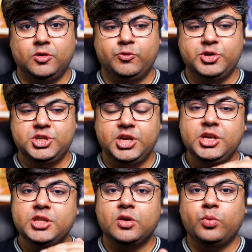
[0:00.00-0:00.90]
which
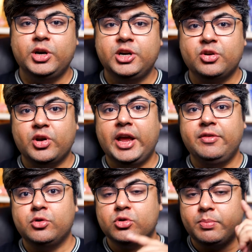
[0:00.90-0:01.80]
either will
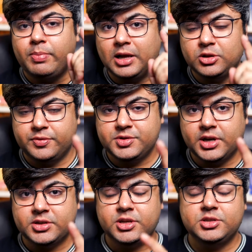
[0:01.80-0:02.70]
drive you to the path of
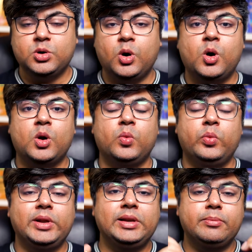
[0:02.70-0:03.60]
success or
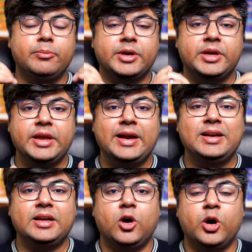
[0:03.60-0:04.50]
will
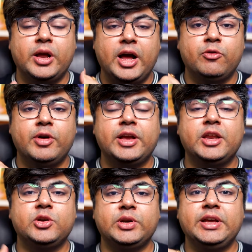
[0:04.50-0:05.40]
create or
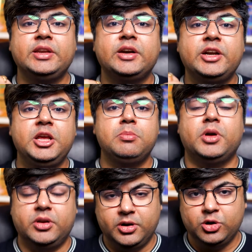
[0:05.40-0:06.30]
awaken your inner
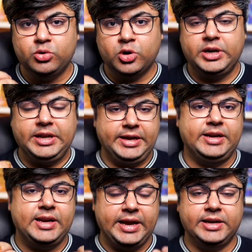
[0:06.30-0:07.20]
demon. Do not take
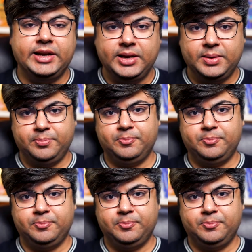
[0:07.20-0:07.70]
it lightly.